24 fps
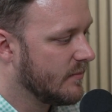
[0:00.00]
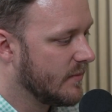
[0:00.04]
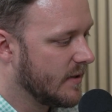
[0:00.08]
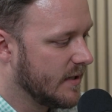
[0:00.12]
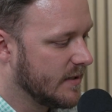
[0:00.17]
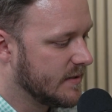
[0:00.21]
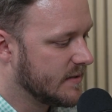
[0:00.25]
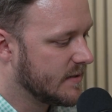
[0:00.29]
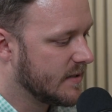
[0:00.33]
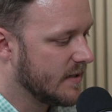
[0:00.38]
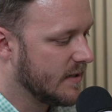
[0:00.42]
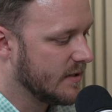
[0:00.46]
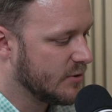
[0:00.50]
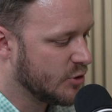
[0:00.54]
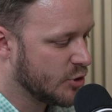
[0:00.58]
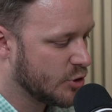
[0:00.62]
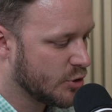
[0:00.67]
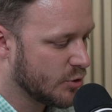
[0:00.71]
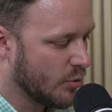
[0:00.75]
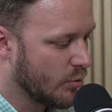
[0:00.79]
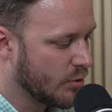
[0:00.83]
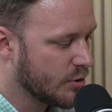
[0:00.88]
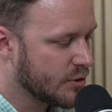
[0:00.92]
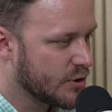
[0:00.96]
It's
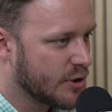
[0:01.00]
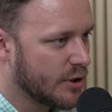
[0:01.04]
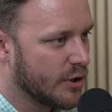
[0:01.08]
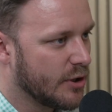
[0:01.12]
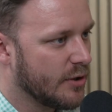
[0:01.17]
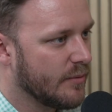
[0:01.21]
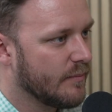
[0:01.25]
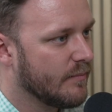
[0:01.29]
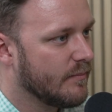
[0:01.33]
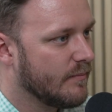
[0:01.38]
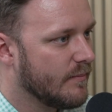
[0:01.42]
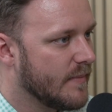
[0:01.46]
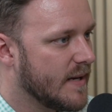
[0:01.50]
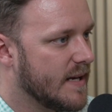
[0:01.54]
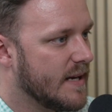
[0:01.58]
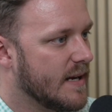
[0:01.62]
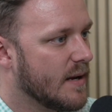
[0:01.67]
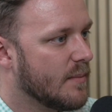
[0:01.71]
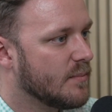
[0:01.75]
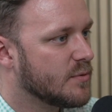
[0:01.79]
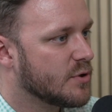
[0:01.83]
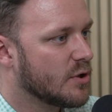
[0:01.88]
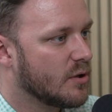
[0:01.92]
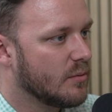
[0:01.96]
short term,
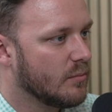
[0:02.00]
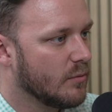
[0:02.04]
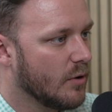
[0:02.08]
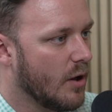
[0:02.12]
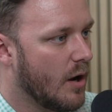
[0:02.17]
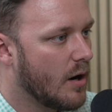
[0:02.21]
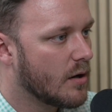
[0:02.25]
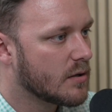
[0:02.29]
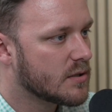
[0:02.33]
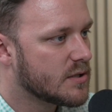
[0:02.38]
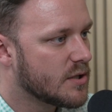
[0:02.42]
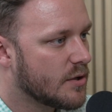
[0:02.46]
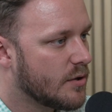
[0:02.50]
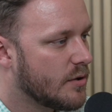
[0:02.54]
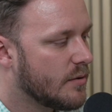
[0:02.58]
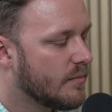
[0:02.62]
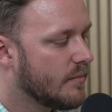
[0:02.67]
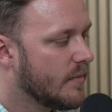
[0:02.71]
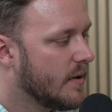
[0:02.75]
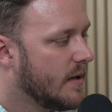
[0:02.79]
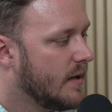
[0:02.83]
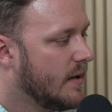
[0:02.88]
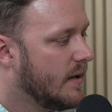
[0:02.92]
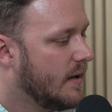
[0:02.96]
medium term, long term.